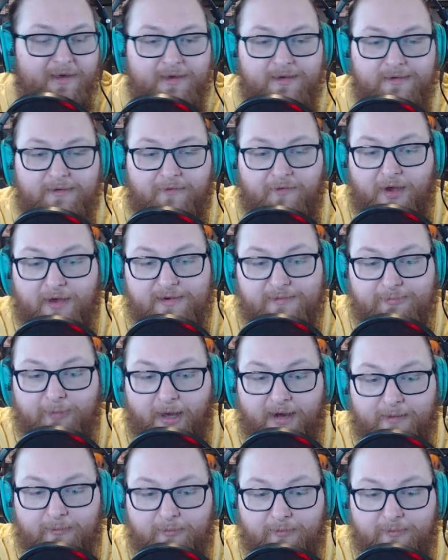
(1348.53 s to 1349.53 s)
So if you guys
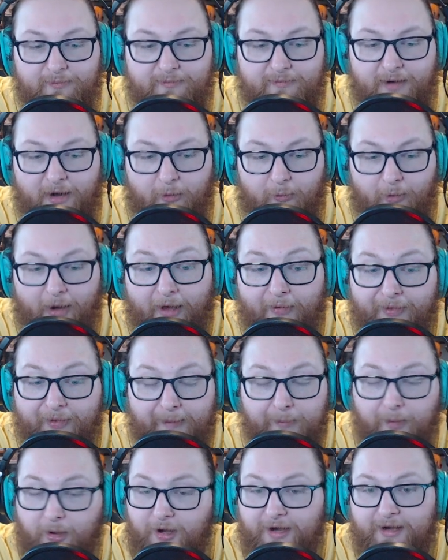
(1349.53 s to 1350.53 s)
bought them around
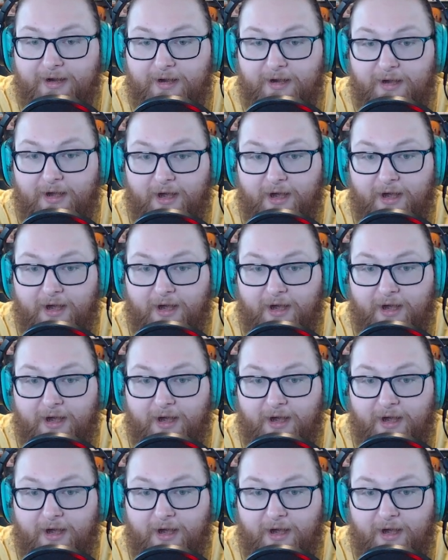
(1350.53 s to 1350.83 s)
that mark,